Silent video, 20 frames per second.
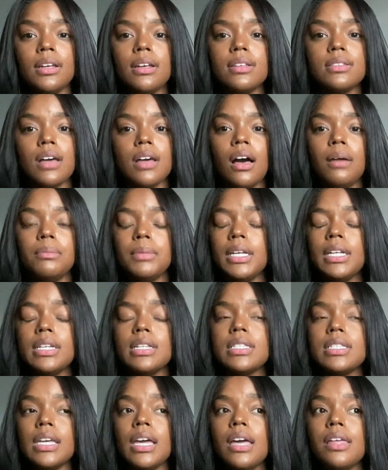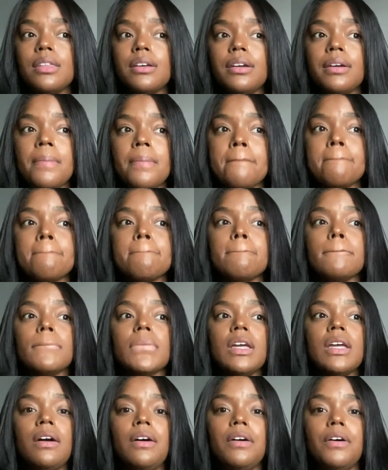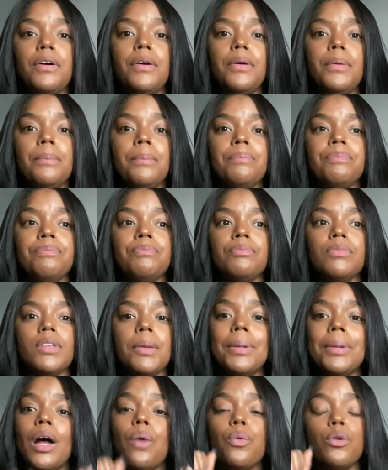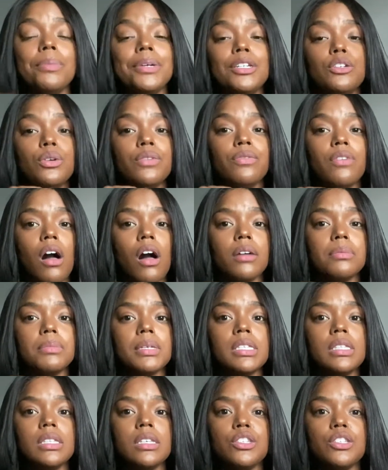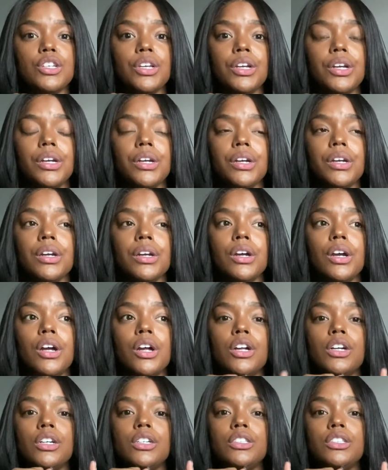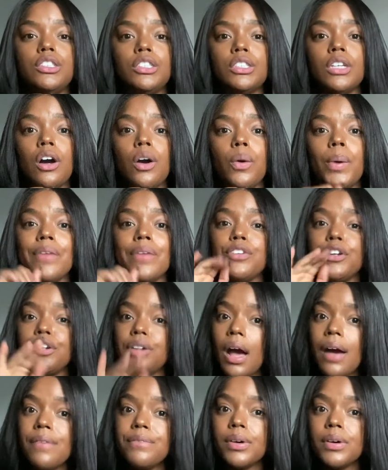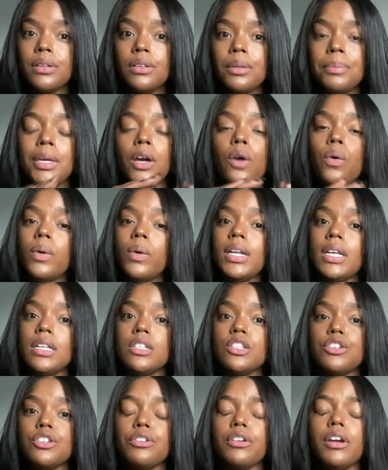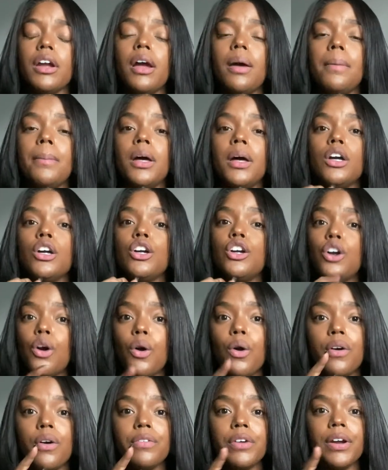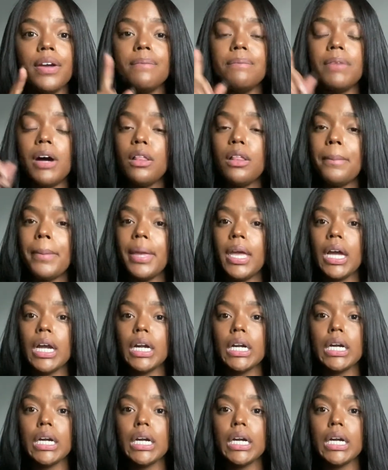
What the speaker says: of time to get it together. But I will be doing Vlogmas this year. So if you're not following me on Instagram, go over and follow me